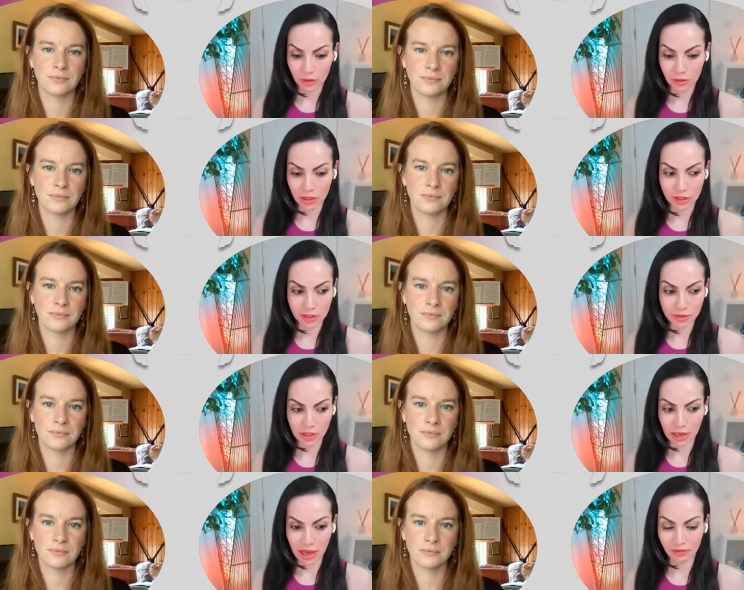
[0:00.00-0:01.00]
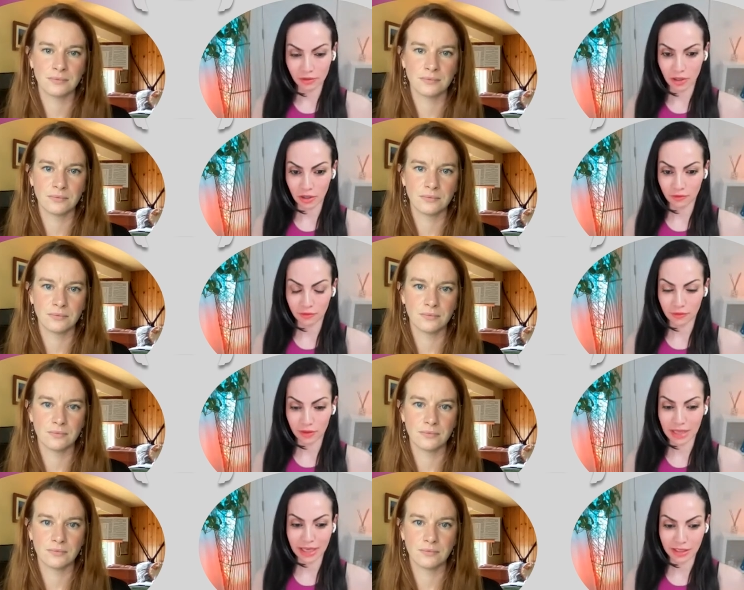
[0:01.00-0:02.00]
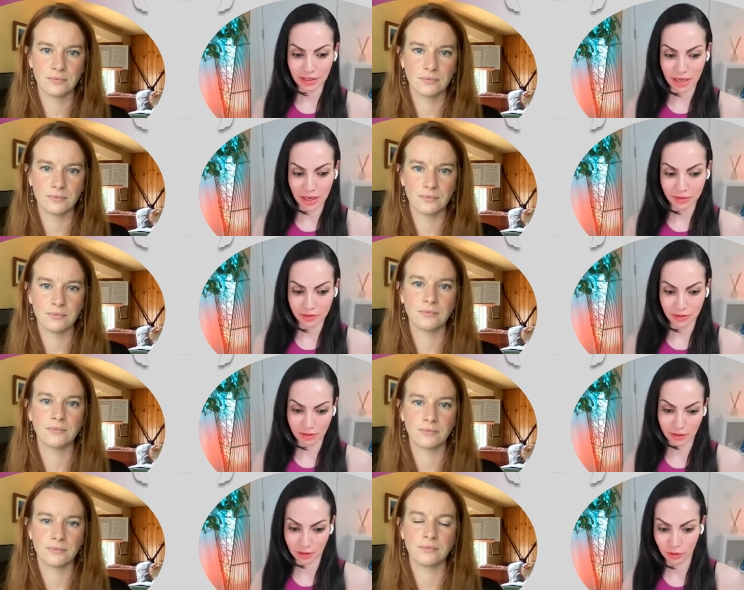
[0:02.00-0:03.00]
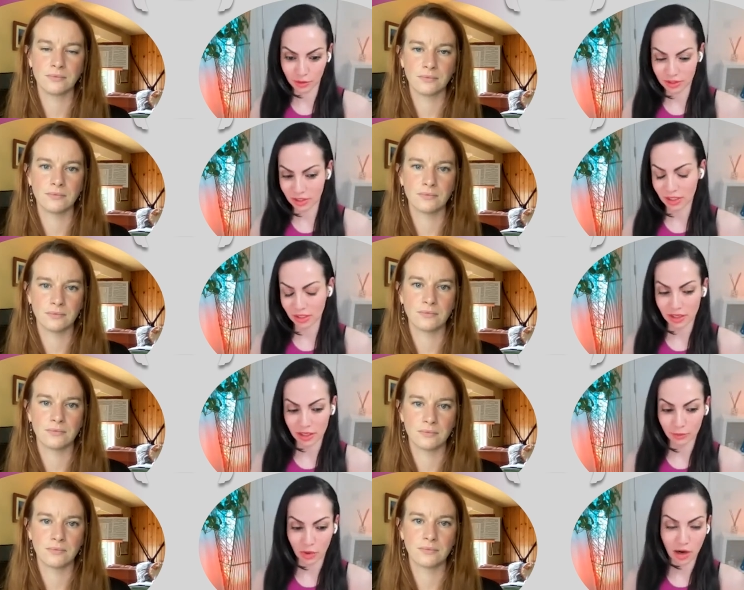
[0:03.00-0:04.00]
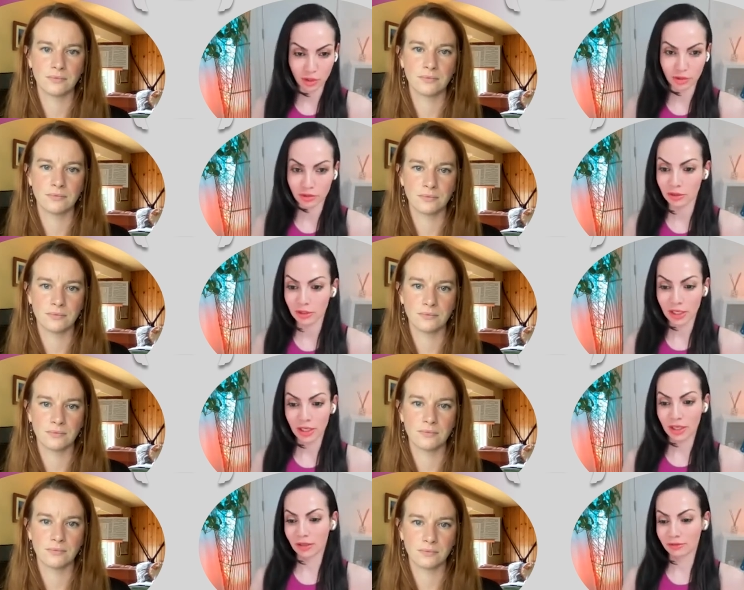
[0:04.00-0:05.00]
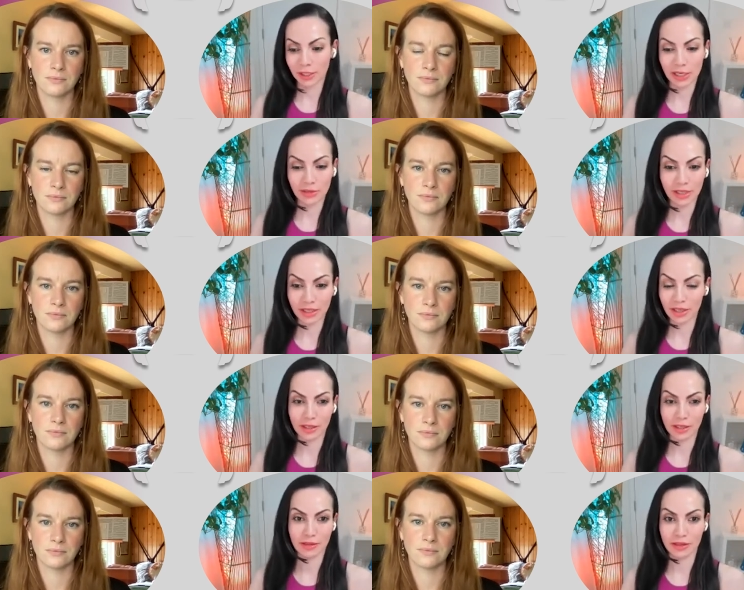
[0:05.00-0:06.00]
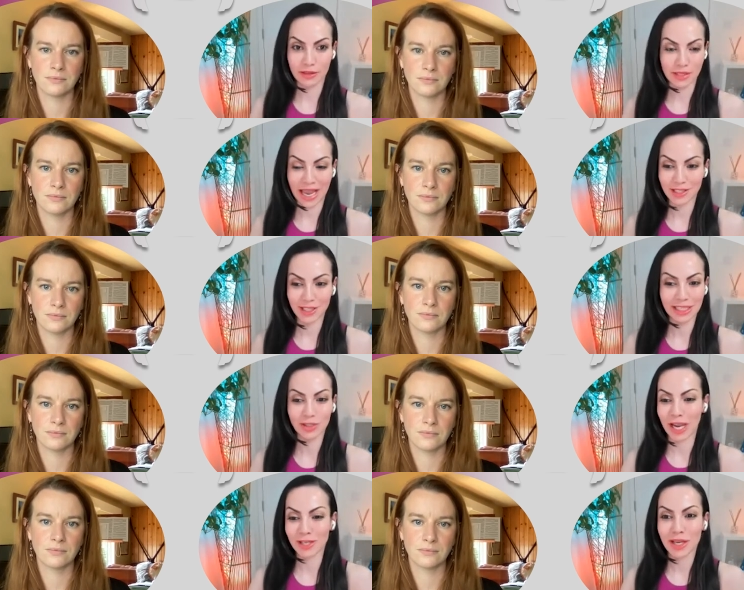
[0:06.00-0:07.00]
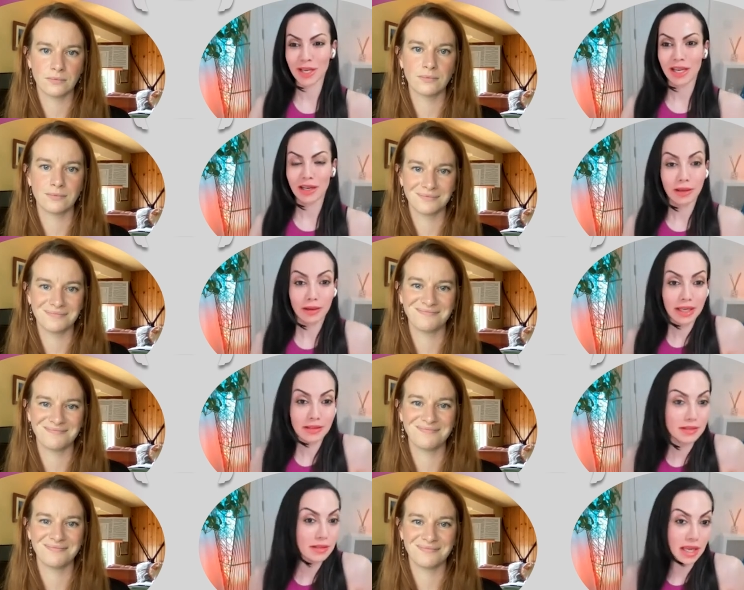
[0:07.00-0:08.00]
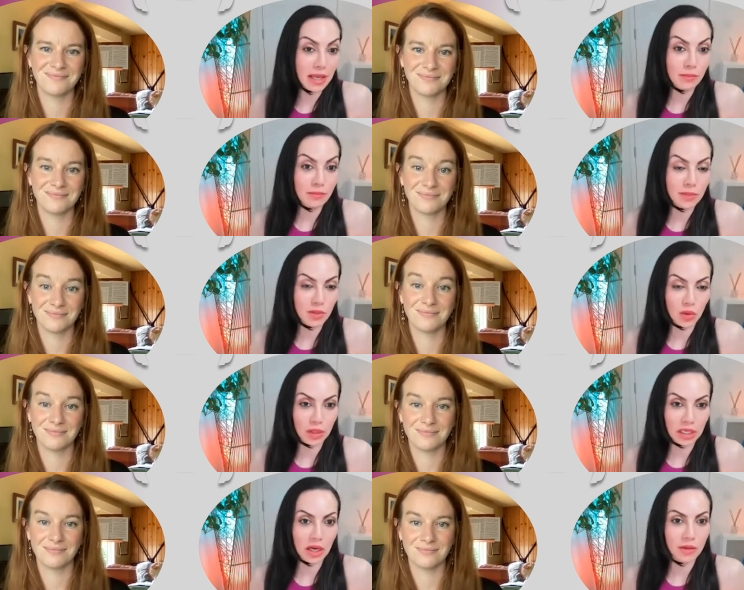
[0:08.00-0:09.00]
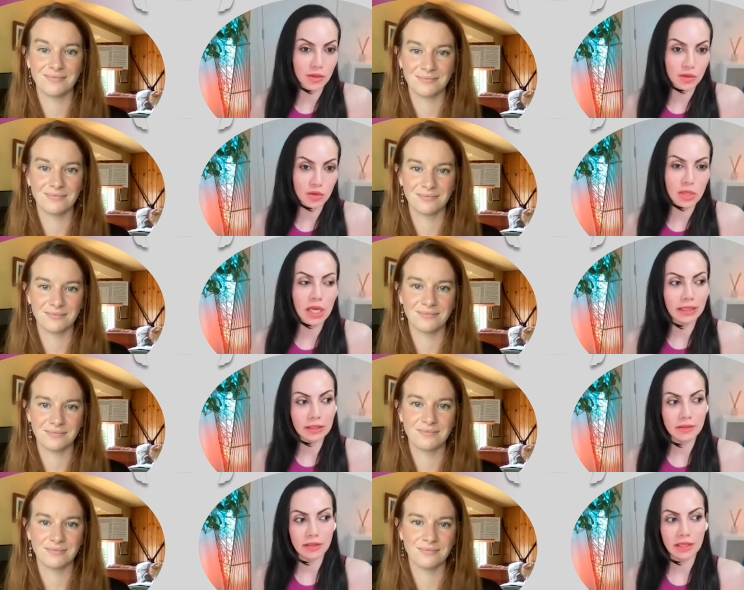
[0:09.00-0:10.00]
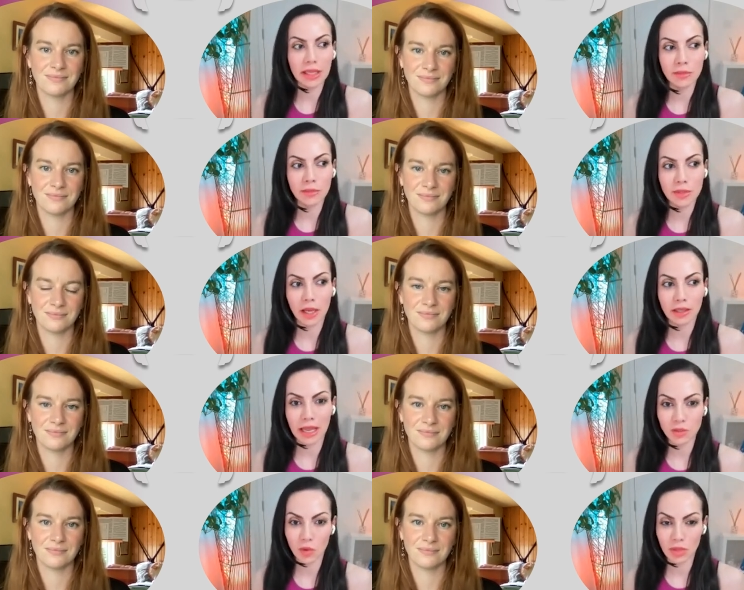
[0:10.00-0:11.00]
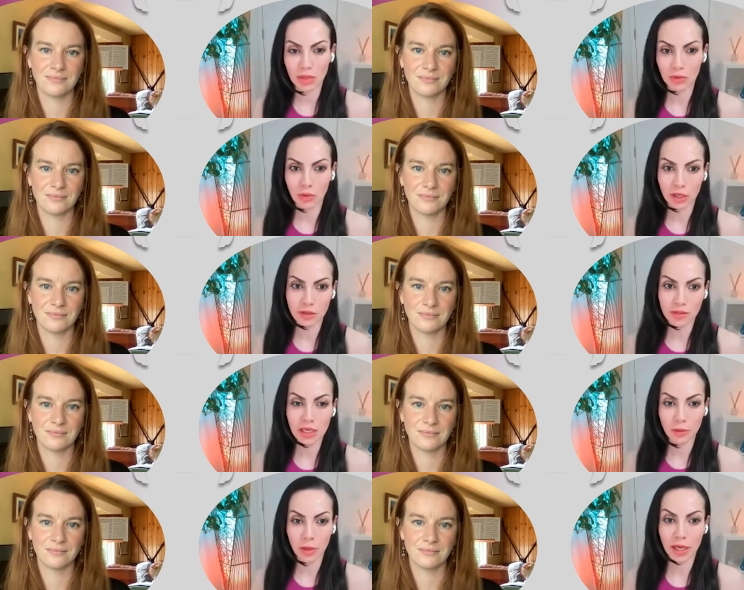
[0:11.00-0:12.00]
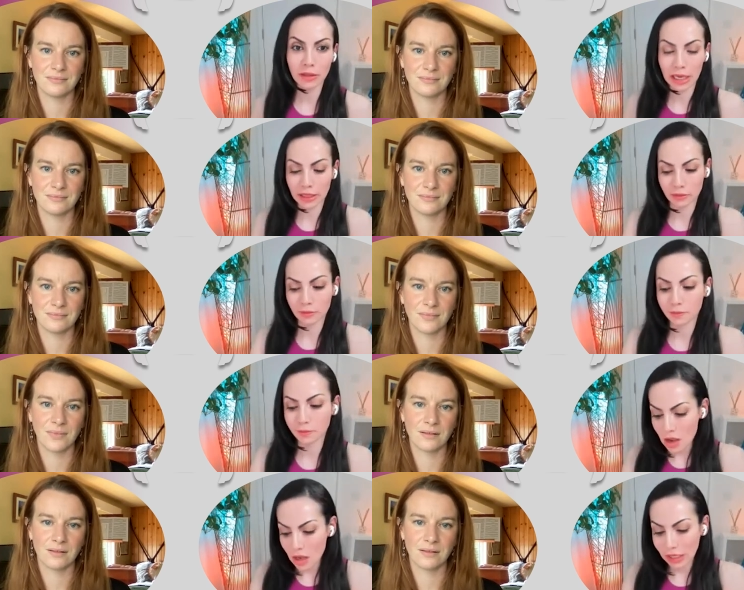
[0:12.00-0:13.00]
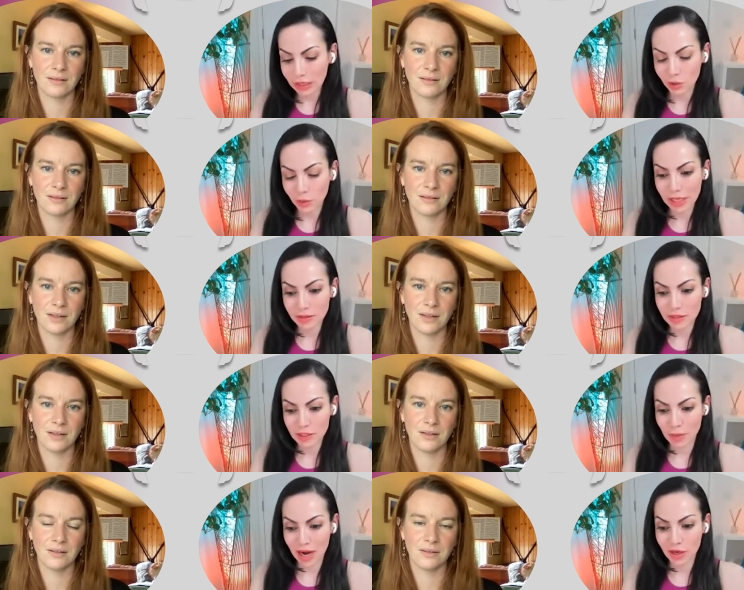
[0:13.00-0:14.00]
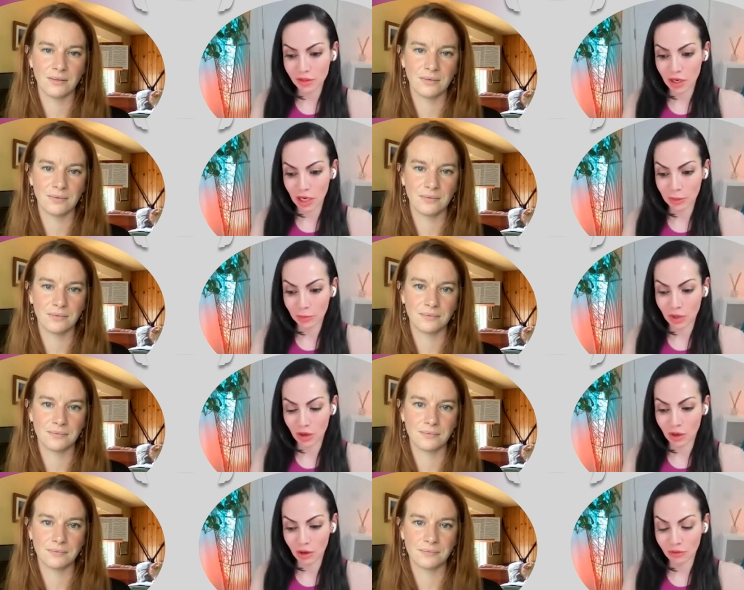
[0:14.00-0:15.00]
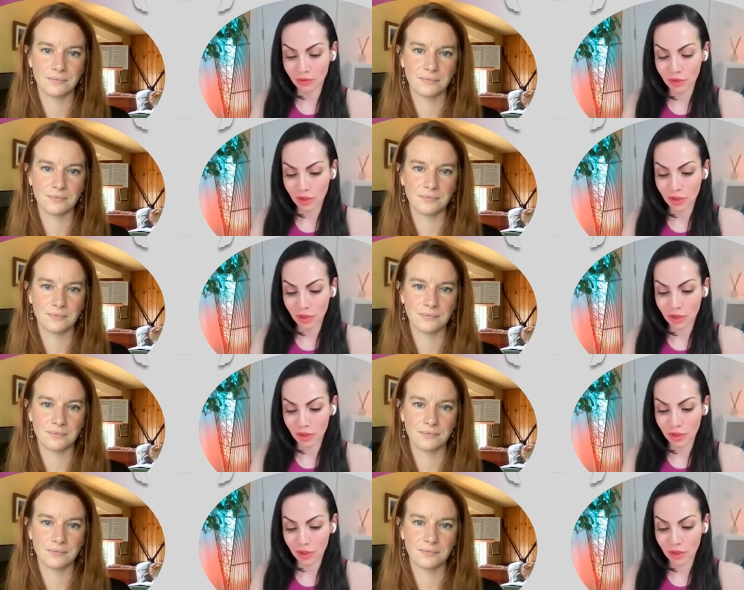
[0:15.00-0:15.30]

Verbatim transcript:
Speaker 1: there is a level of nakedness, you know, nudity, like partial, whatever, like scantily dressed. Like it's the same story on social media, and it seems like that's what people want to see, right? And it creates this paradigm of,